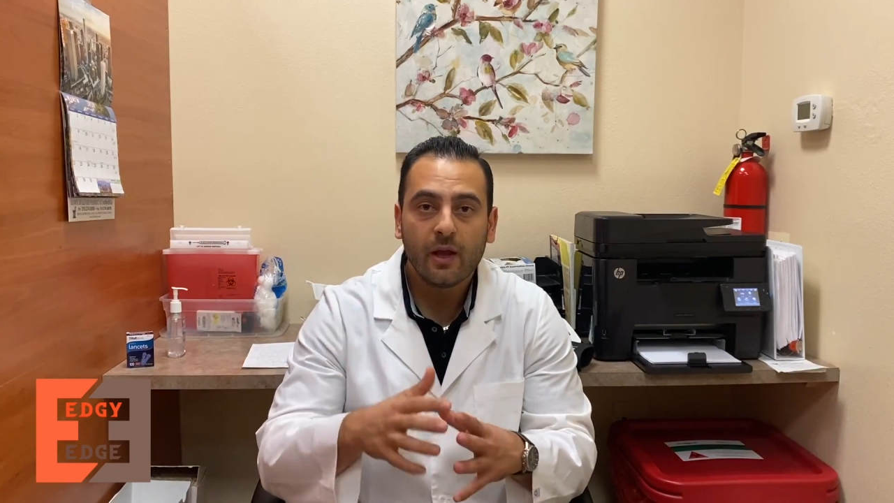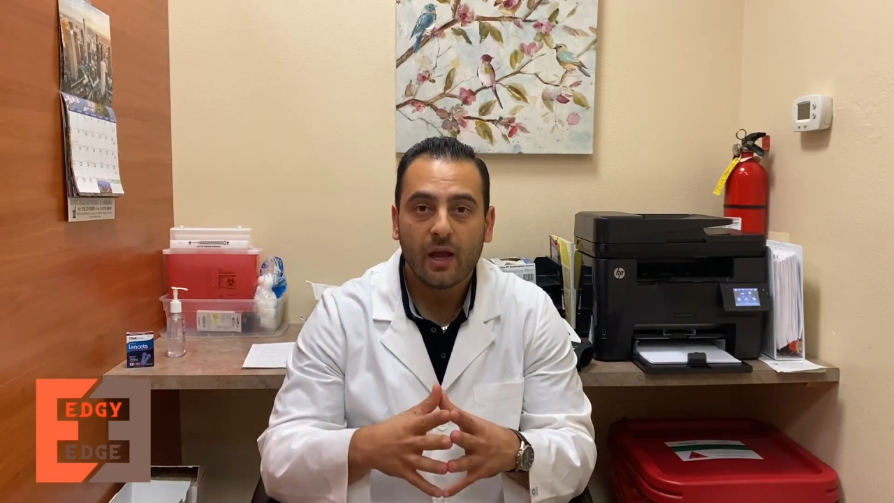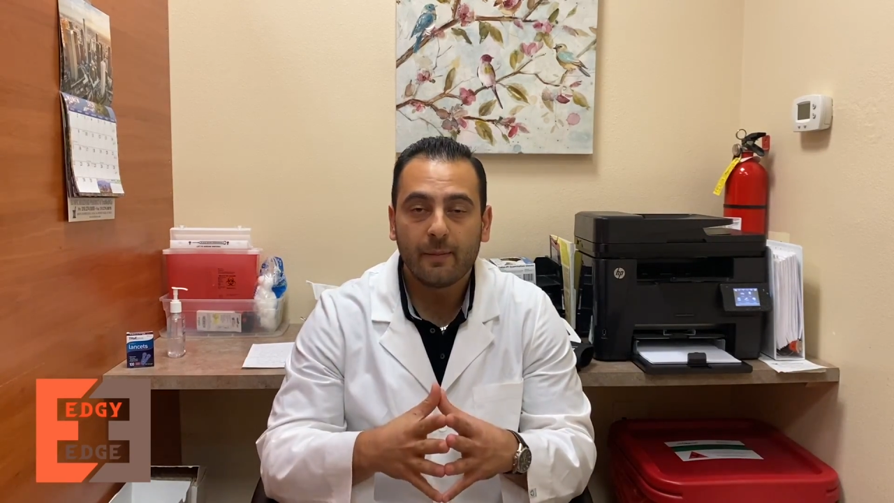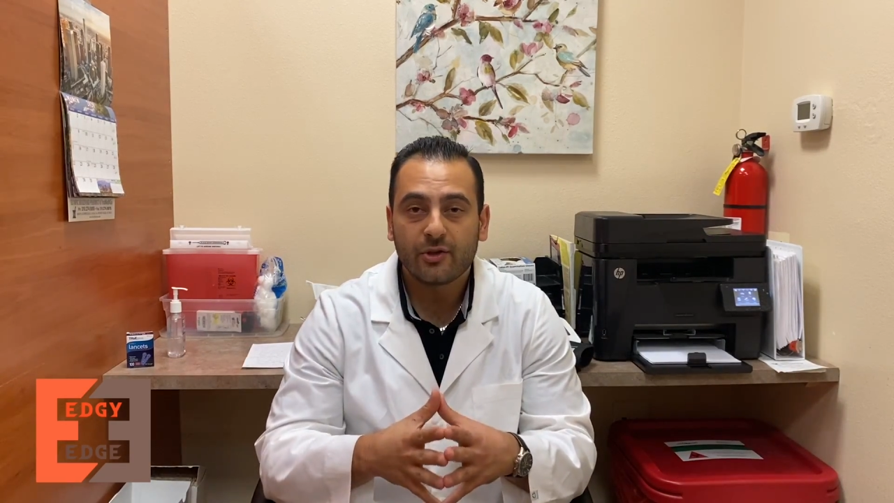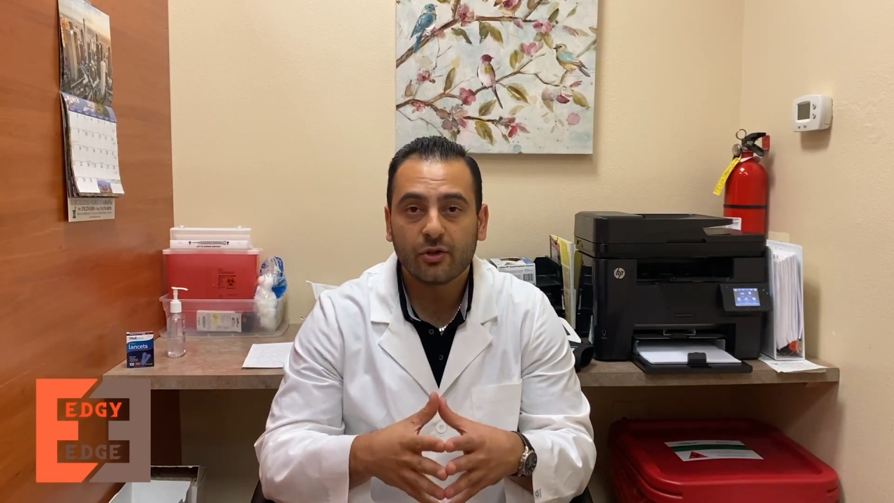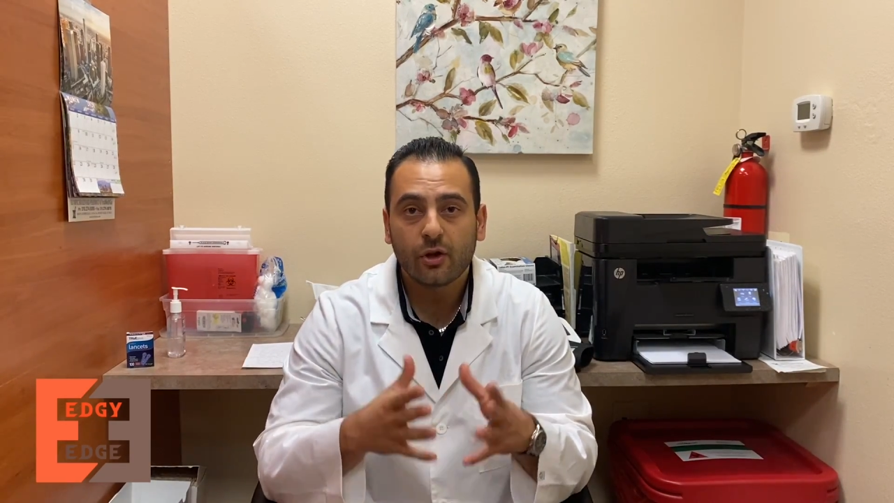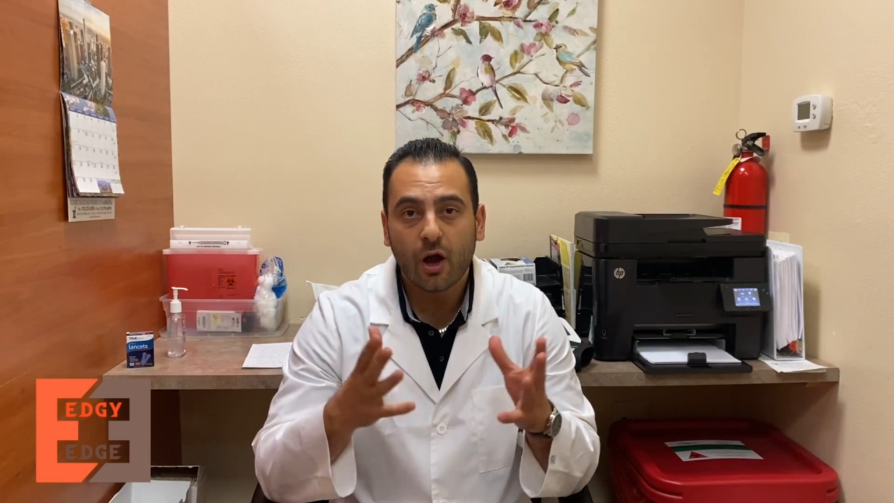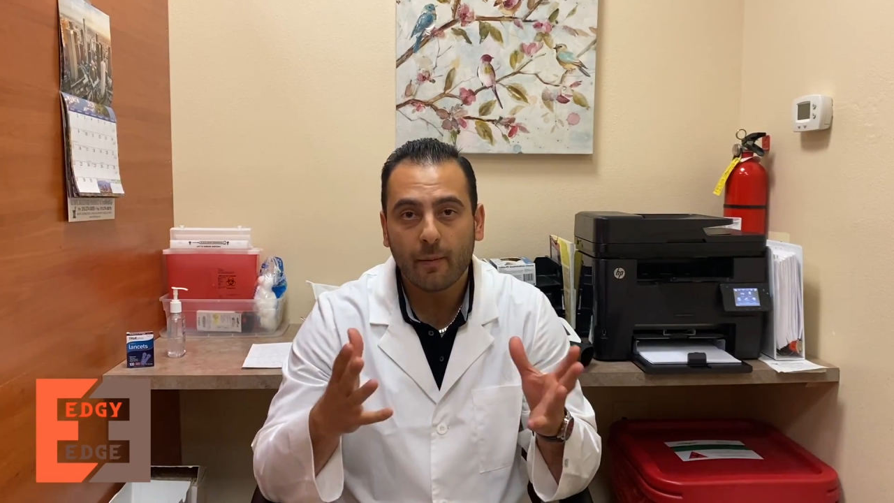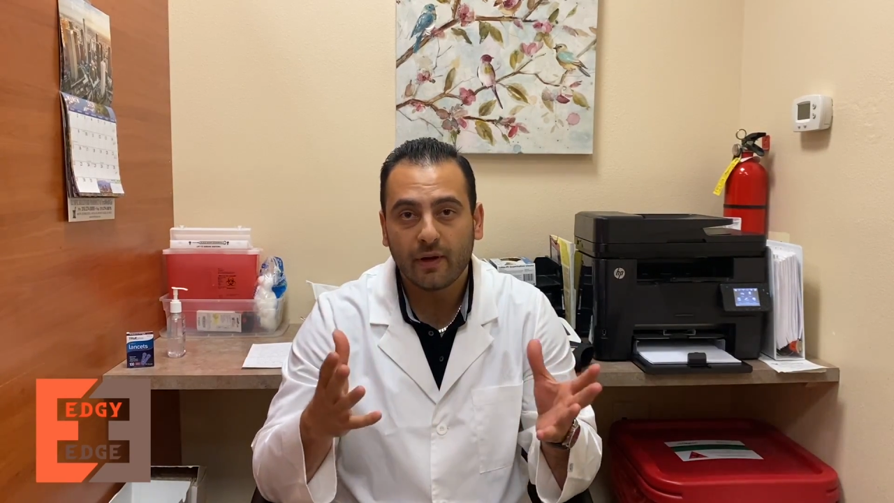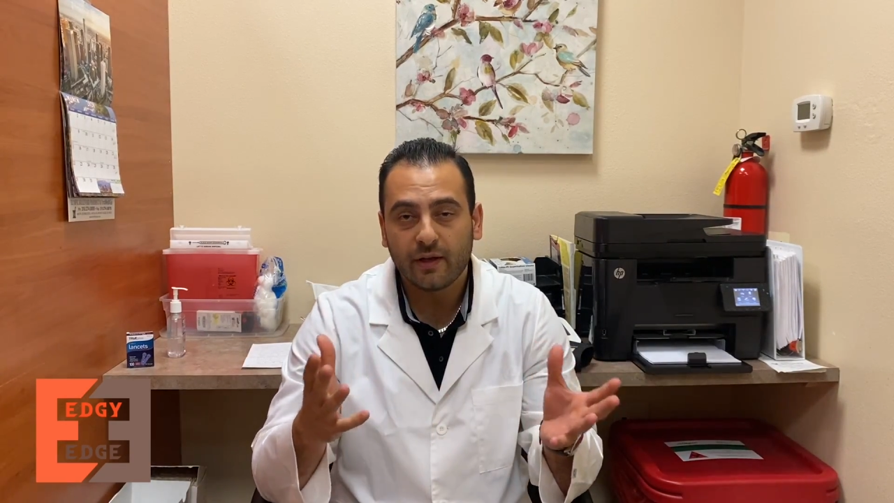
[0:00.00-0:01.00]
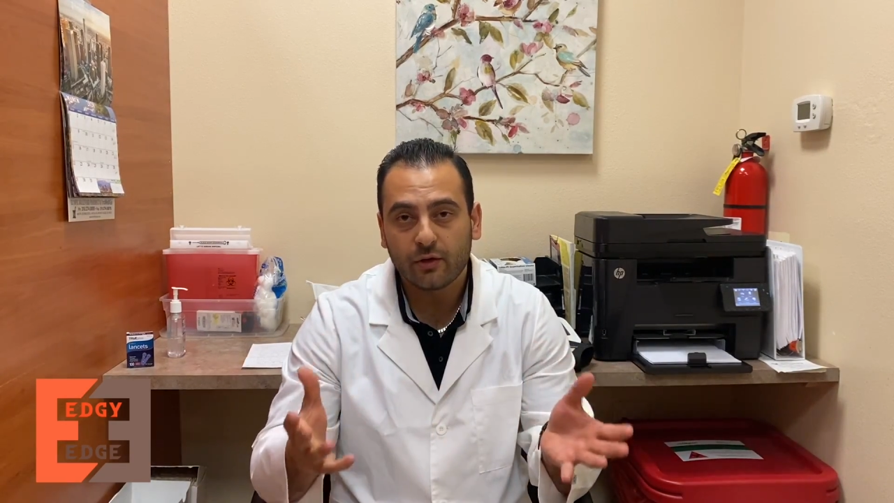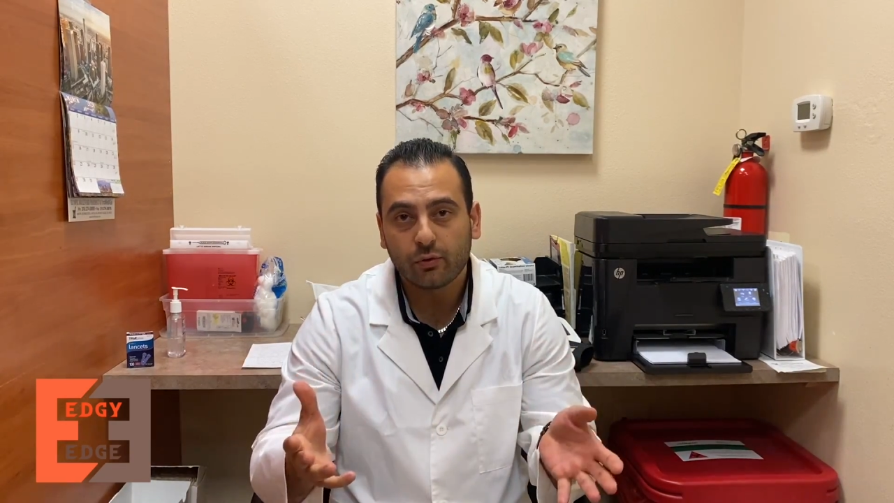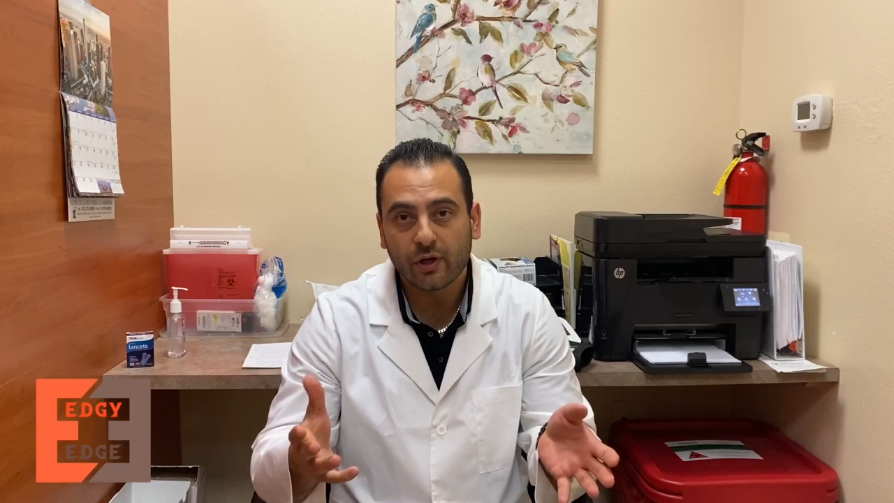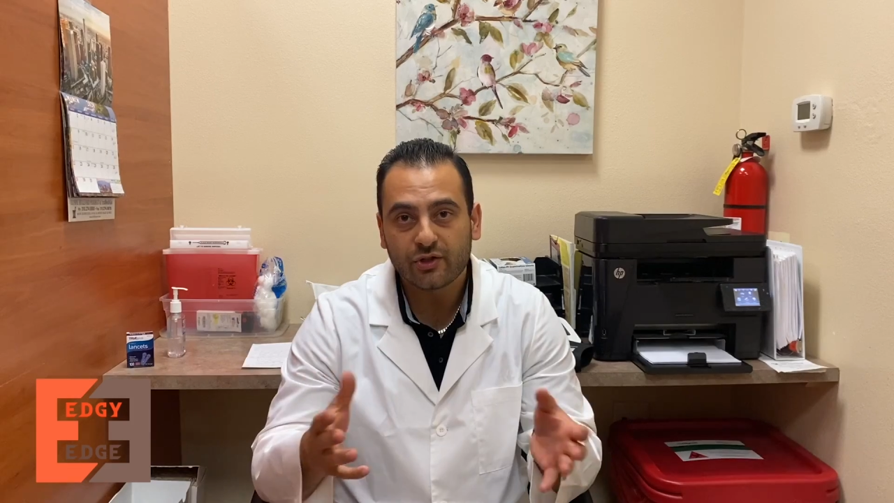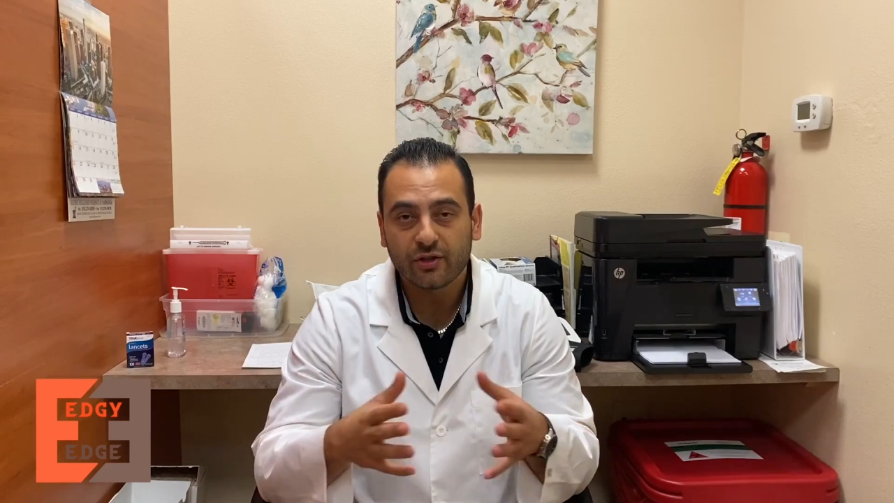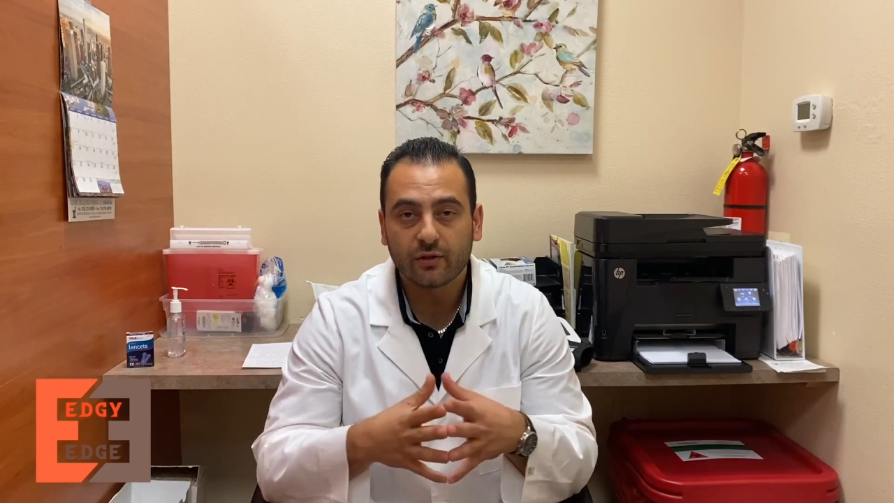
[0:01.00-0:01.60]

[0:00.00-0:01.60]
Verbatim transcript: and make sure to comment any questions